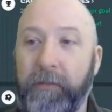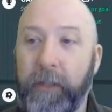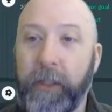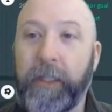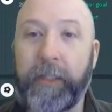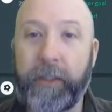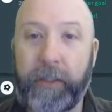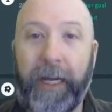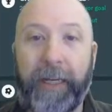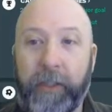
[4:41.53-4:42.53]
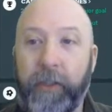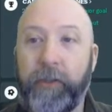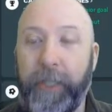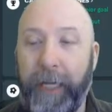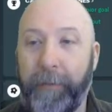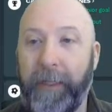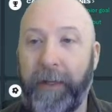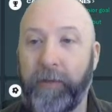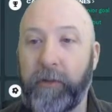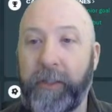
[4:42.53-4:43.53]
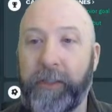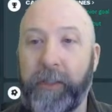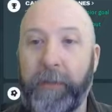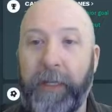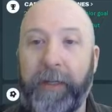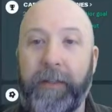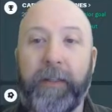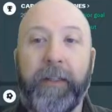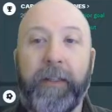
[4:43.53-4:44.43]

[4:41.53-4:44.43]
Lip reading: Looking not too shabby. Another rotational player.